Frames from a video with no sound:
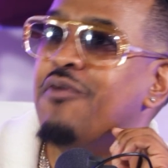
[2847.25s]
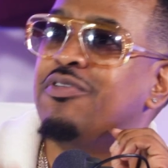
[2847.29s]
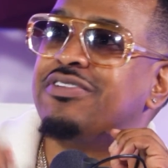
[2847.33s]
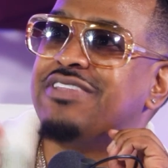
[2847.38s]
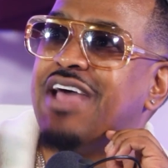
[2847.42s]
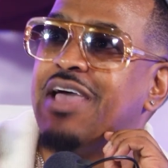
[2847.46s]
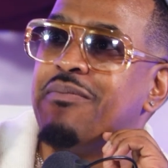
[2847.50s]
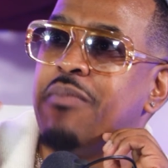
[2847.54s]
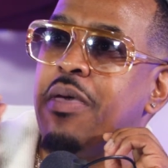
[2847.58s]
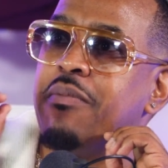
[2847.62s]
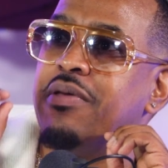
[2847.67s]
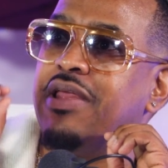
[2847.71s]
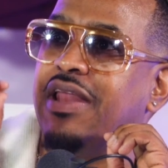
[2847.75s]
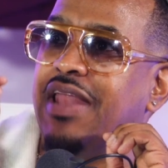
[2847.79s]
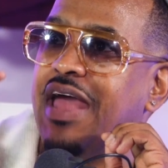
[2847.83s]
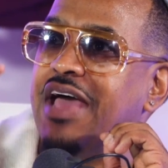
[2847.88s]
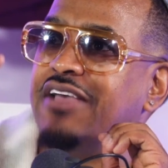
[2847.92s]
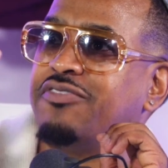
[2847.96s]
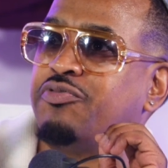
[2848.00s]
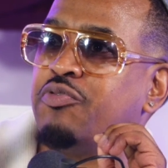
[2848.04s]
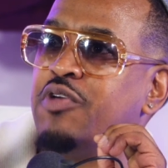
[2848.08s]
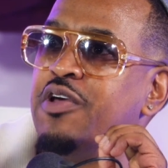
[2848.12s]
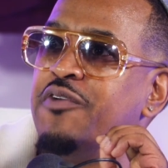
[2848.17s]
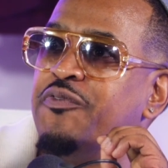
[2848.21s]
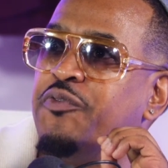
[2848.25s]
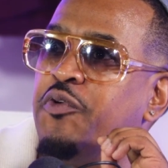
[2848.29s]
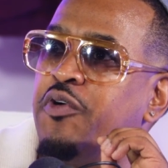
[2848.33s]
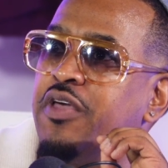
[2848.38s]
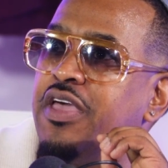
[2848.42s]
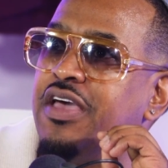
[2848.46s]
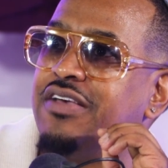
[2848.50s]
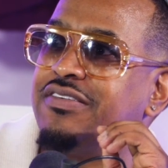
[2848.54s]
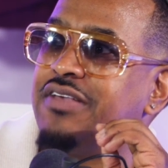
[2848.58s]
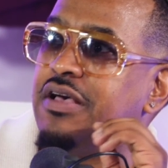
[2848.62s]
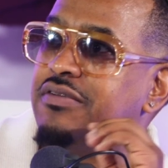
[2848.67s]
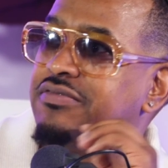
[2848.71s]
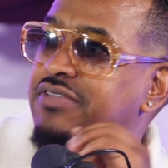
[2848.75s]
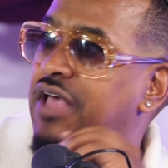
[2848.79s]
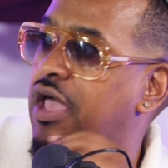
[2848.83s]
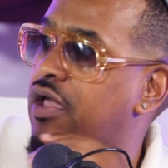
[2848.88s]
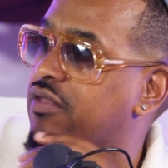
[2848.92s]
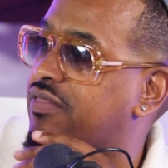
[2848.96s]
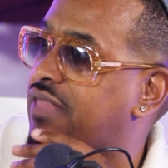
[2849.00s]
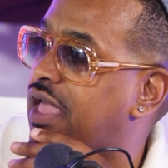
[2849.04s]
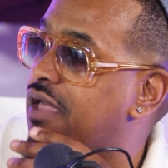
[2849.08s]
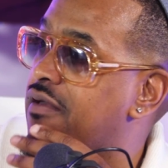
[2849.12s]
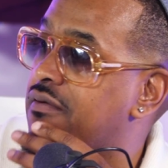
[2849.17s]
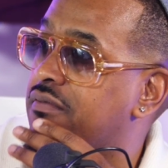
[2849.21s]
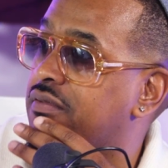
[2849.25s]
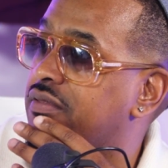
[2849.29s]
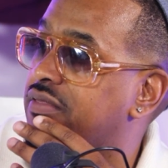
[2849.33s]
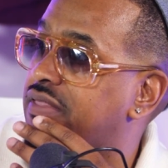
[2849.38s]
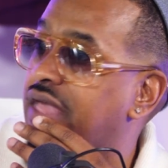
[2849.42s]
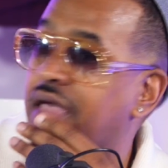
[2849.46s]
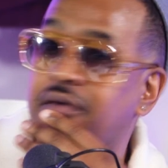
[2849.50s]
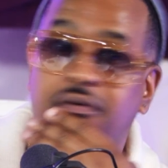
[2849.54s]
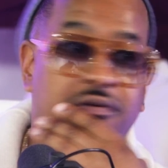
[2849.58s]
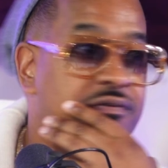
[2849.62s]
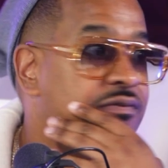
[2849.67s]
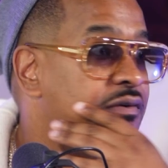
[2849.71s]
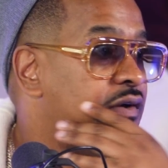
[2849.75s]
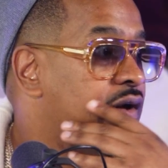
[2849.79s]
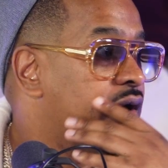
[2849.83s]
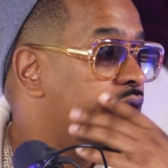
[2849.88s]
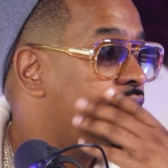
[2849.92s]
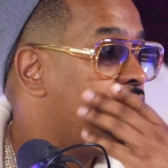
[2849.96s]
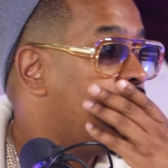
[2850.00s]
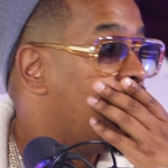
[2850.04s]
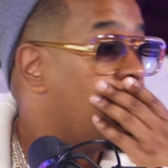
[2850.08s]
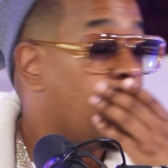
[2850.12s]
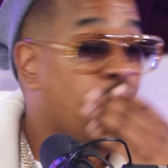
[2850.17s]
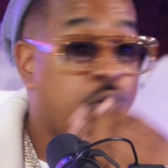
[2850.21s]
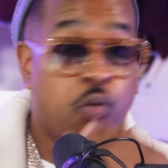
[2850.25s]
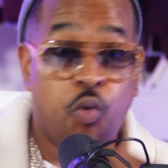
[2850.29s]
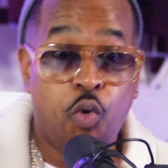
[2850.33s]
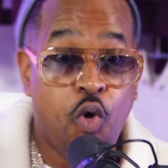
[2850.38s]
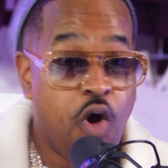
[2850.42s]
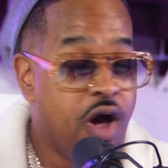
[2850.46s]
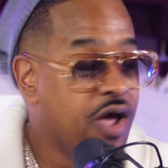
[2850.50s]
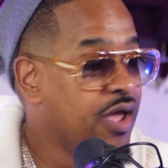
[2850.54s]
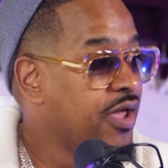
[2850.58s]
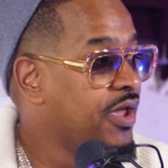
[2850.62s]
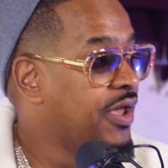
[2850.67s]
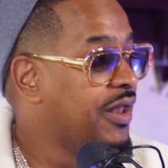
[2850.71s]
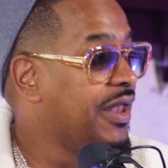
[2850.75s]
it was like maybe the last 3 or 4 years. I was like, they were, what?